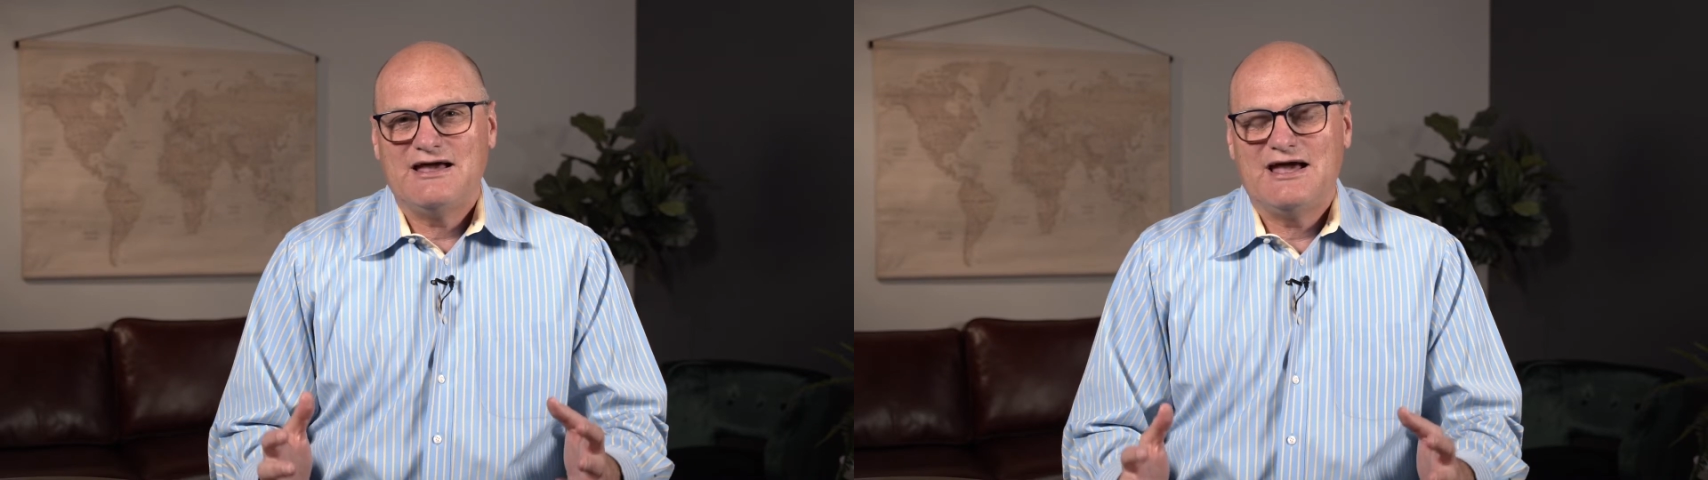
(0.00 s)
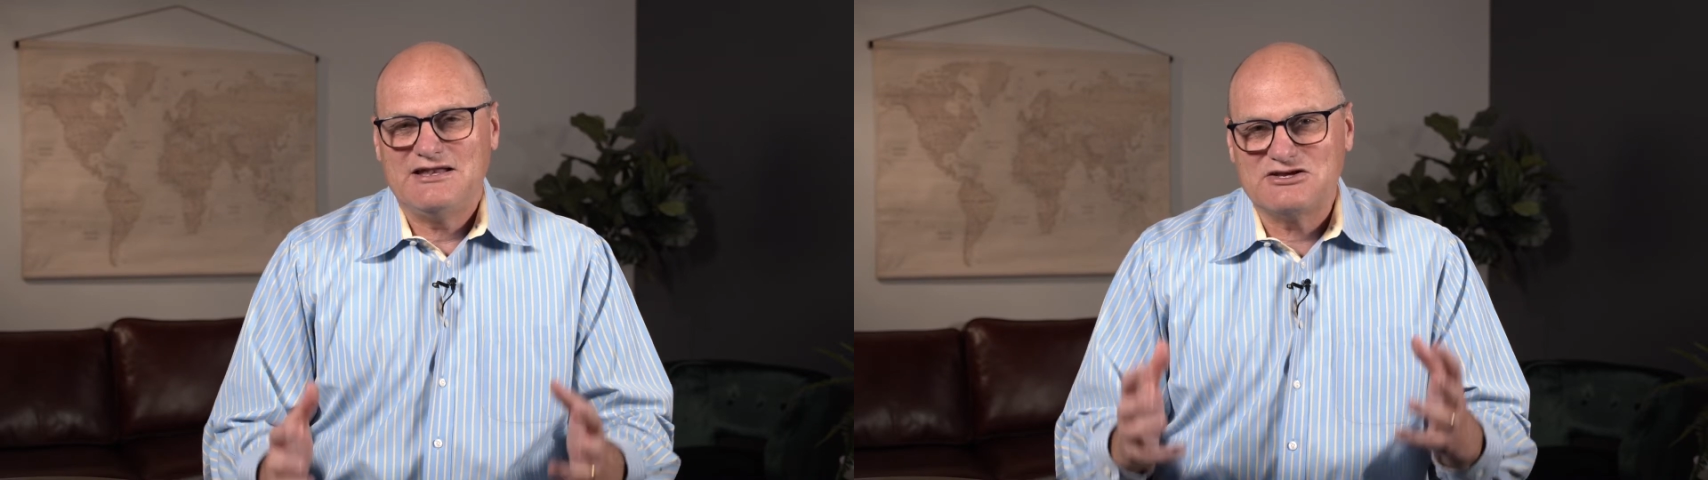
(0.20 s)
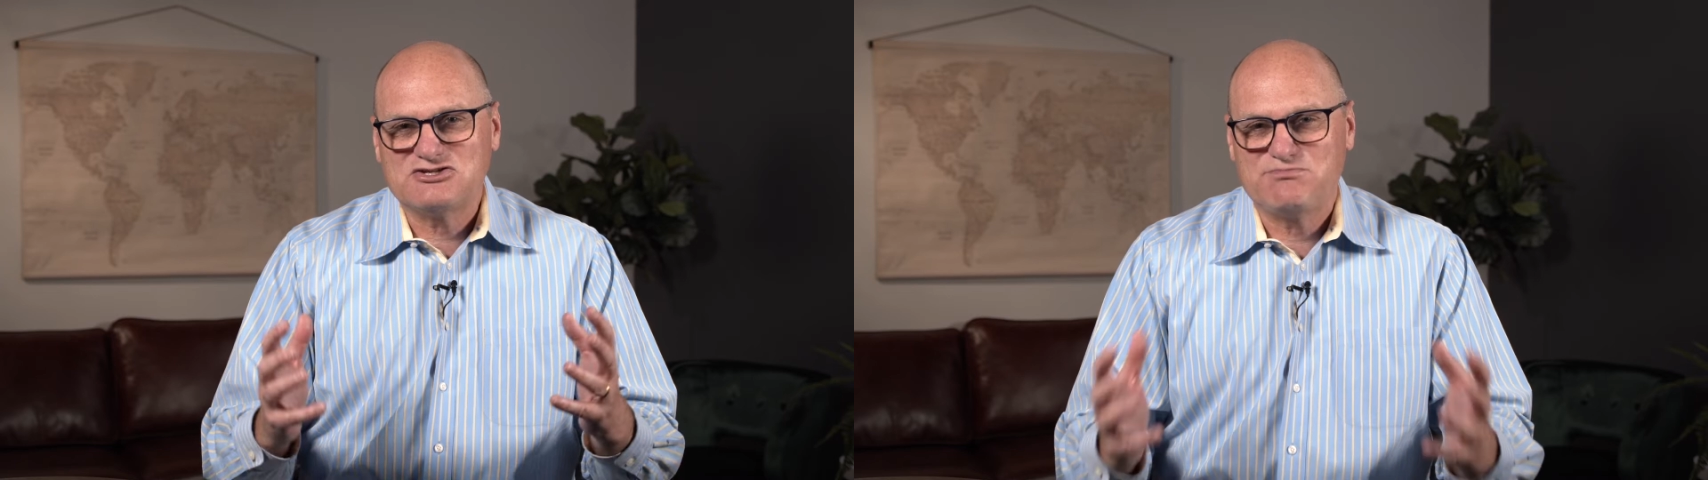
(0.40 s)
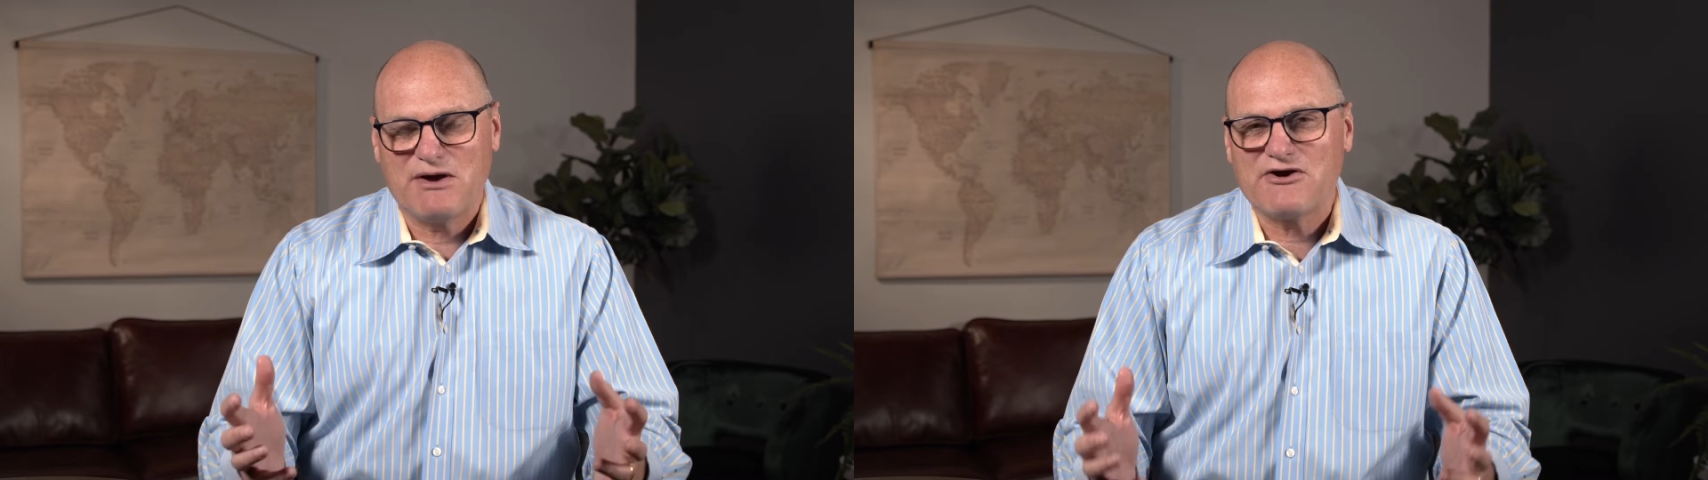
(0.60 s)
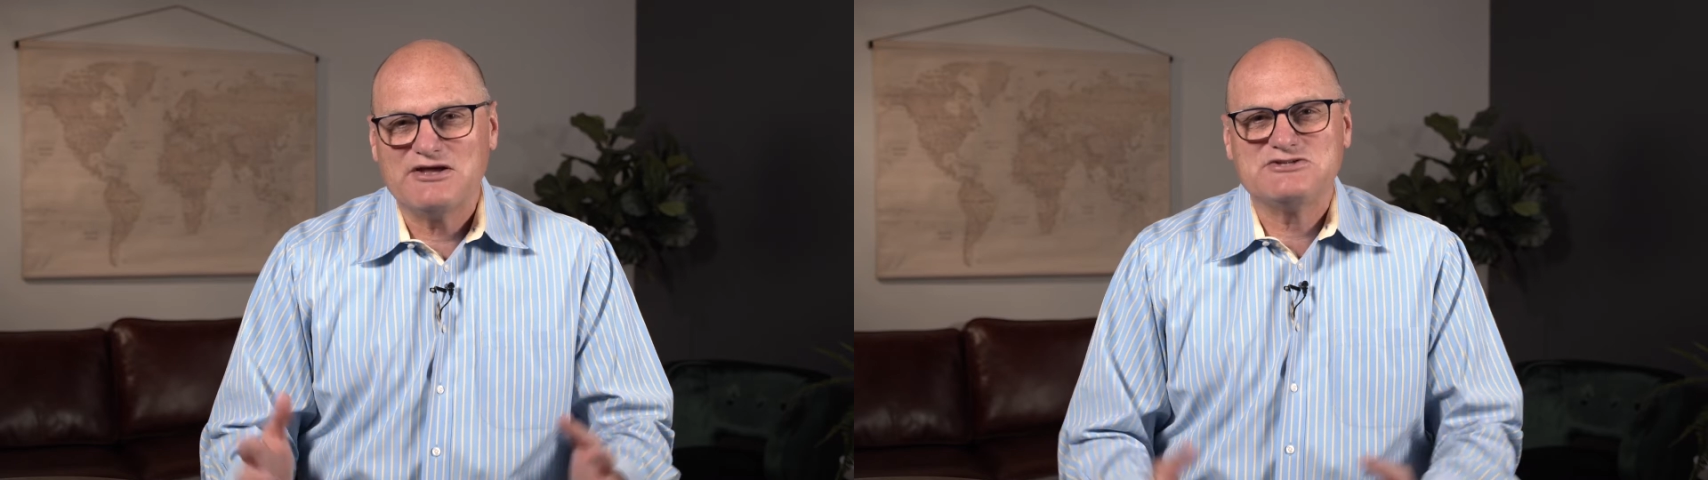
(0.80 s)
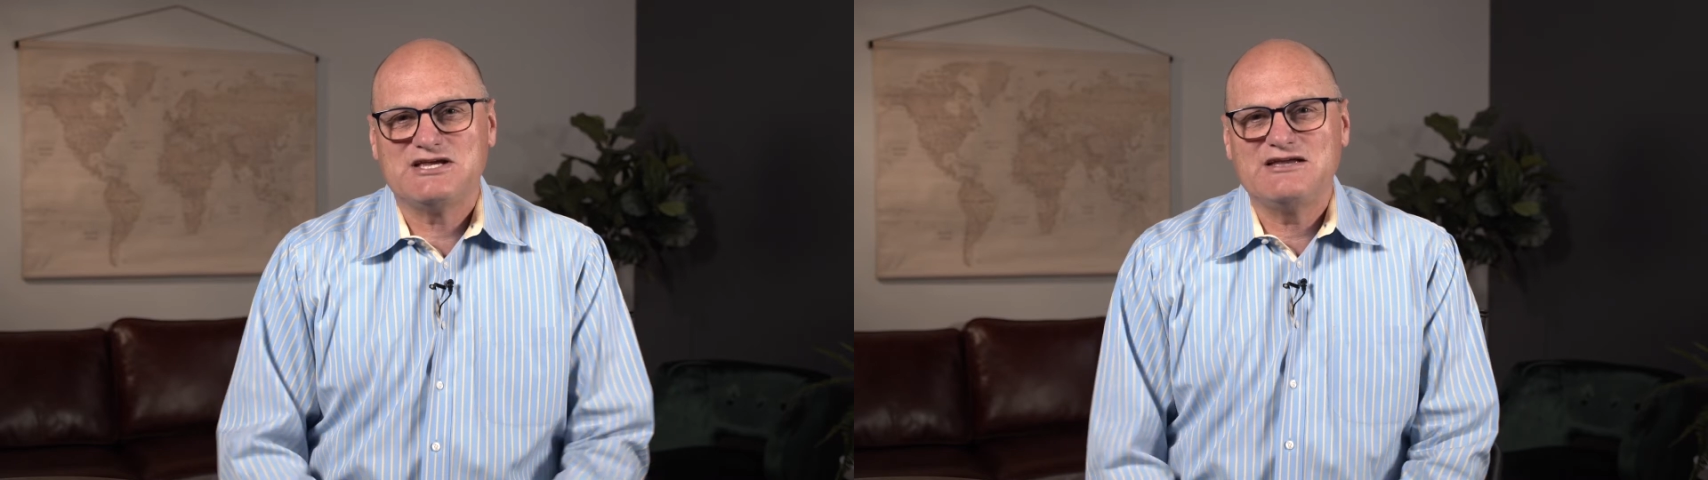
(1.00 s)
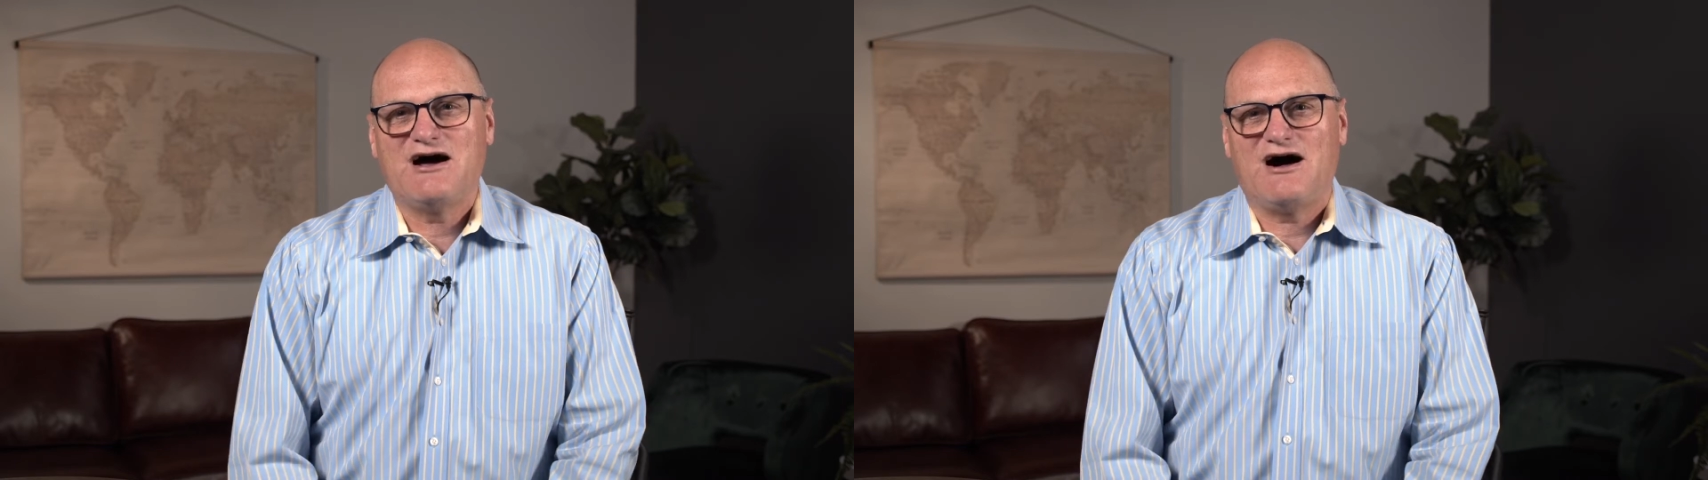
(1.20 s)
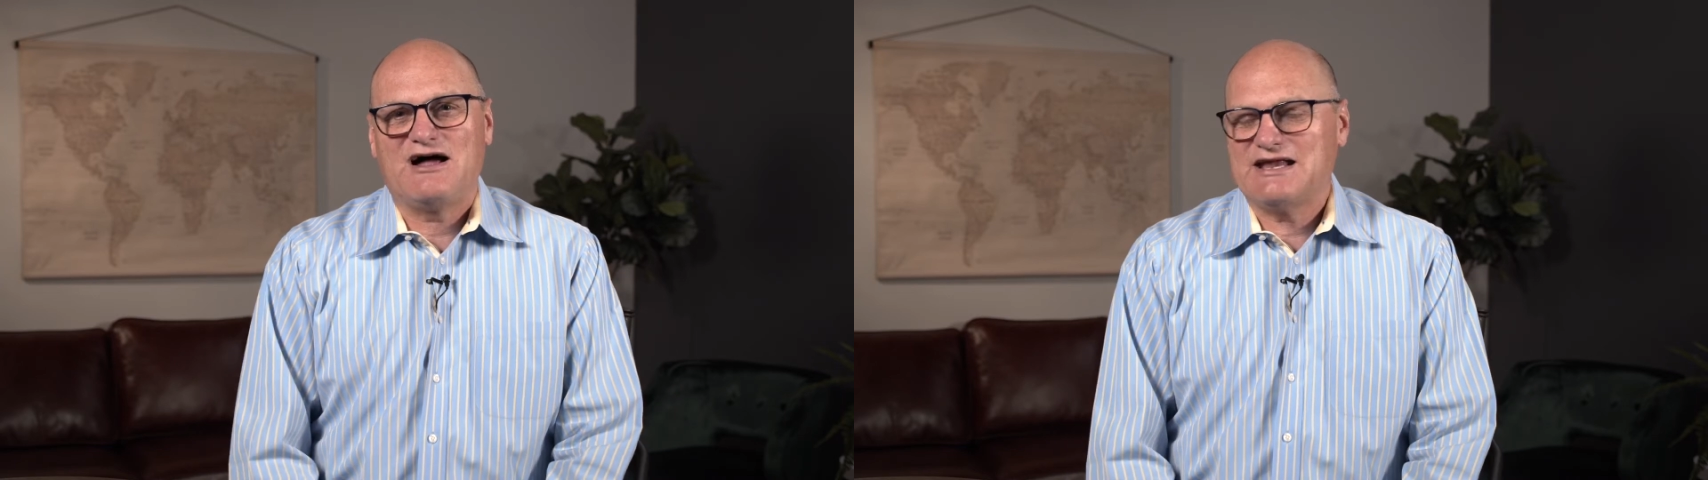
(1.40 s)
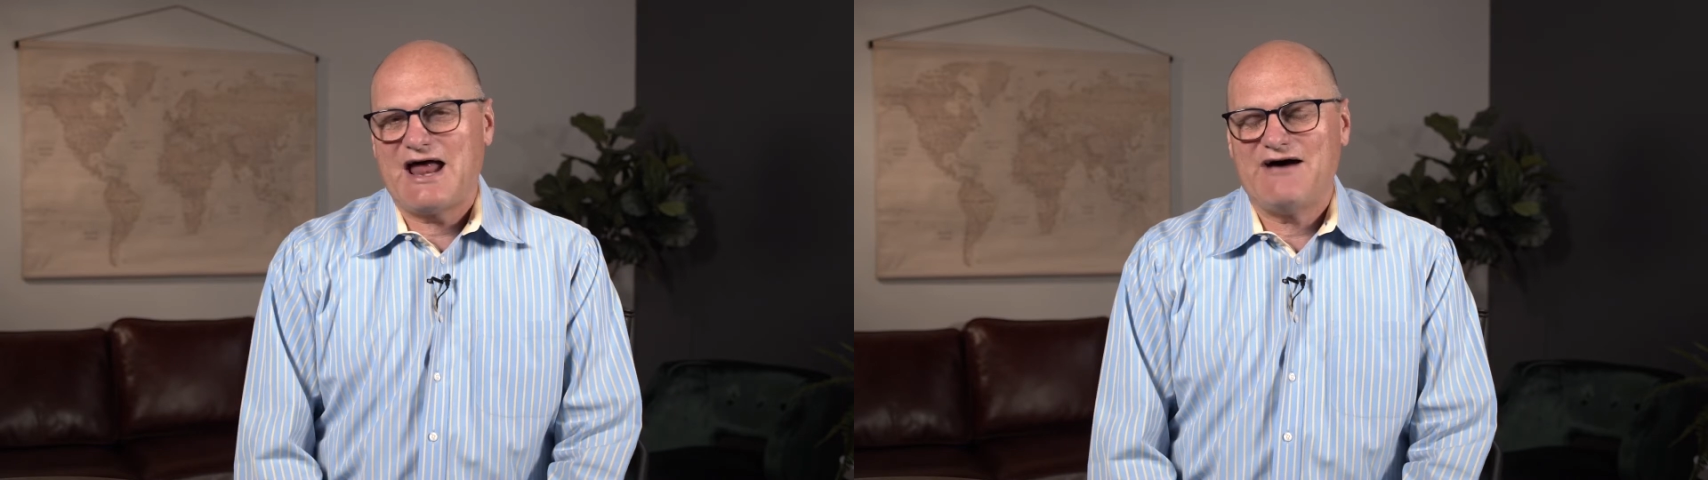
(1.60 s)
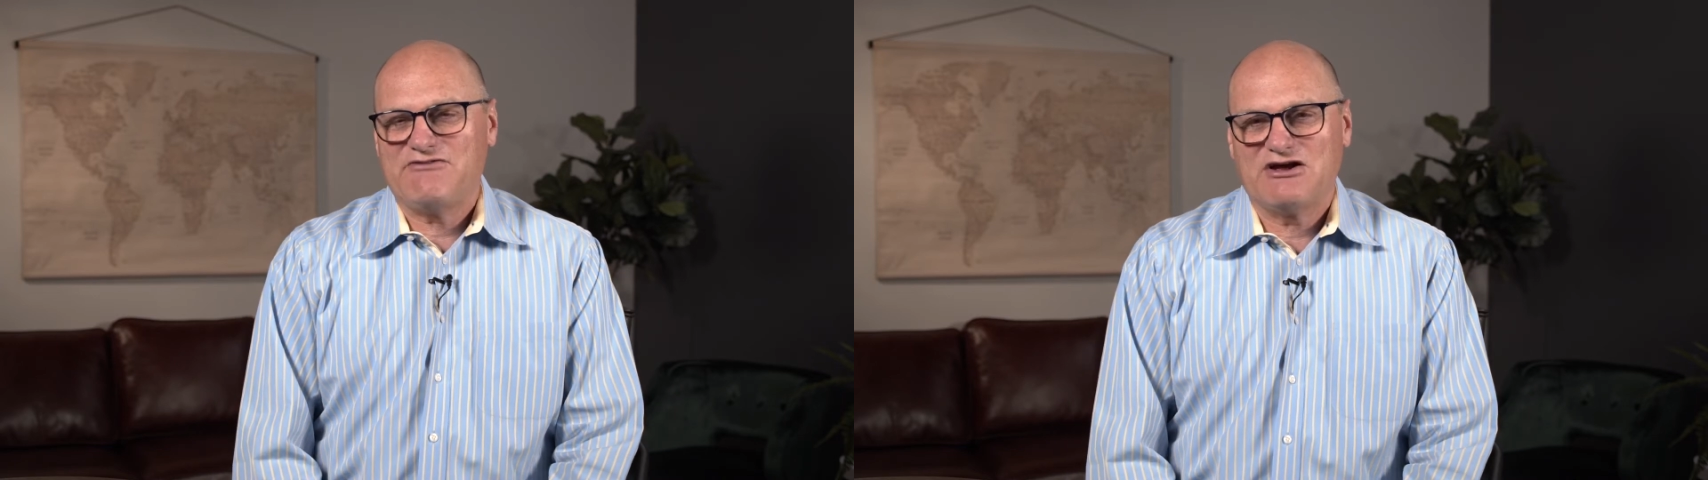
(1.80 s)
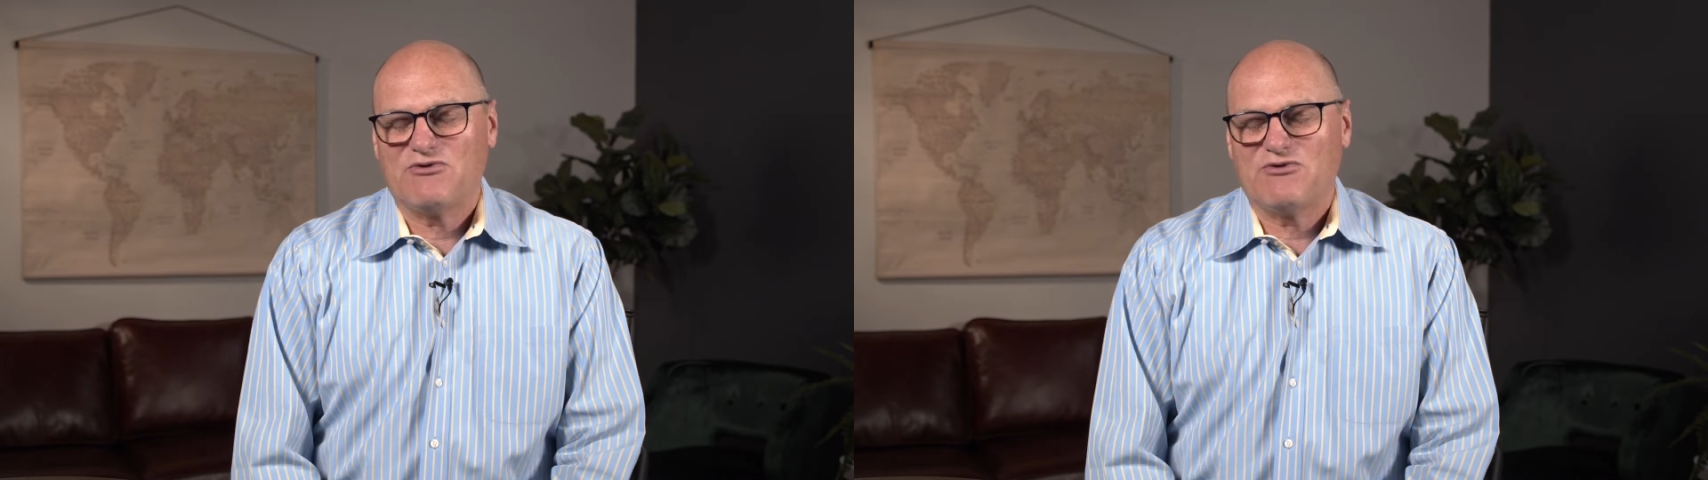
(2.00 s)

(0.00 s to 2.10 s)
and experiencing God and having